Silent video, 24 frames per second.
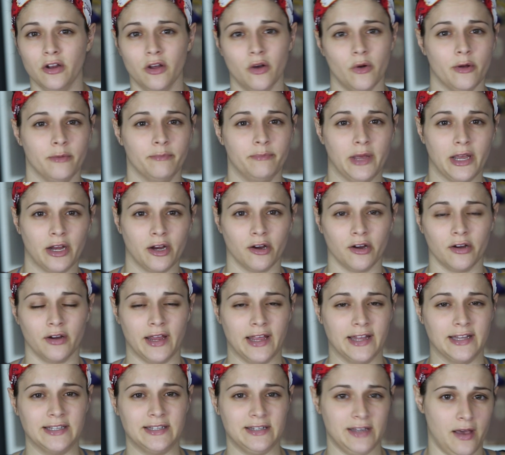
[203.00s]
a bigger
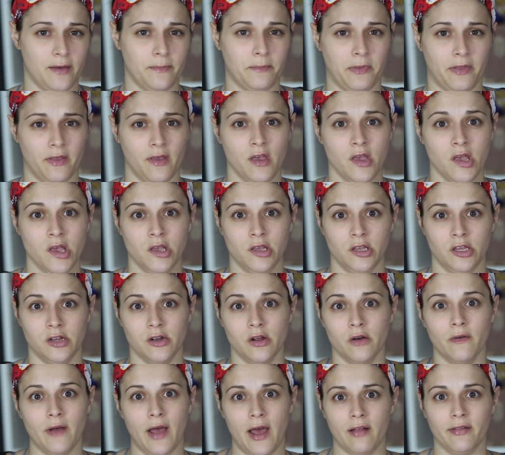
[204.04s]
in-depth,
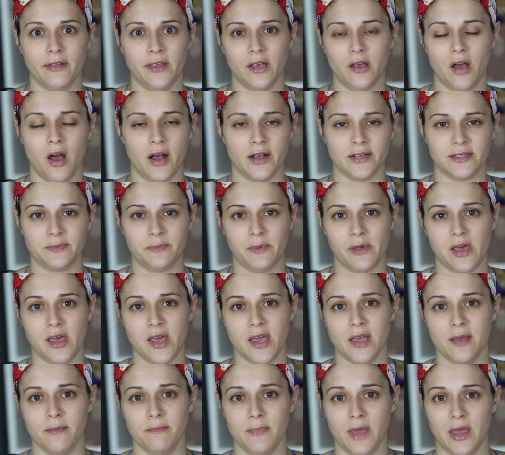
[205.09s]
Ellie
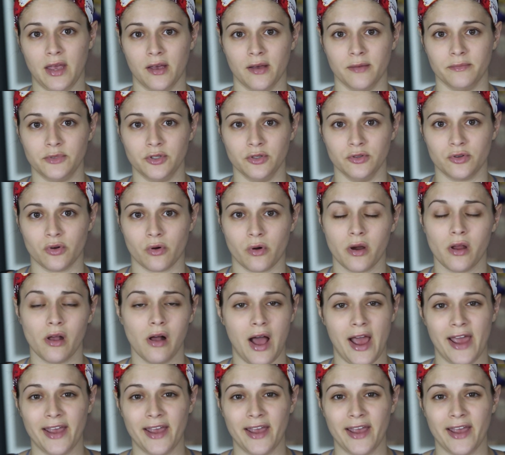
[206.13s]
cosplay makeup tutorial,